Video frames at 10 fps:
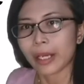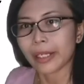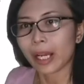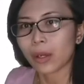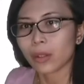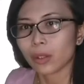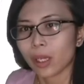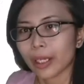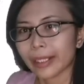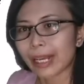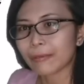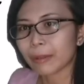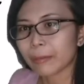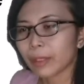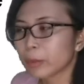Now, the
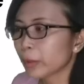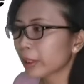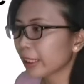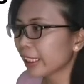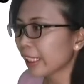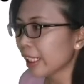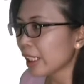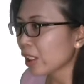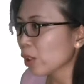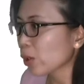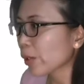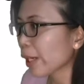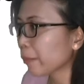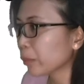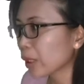unfamiliar word is
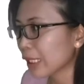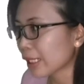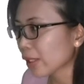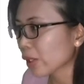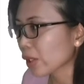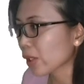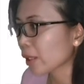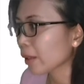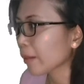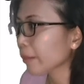somnambulist.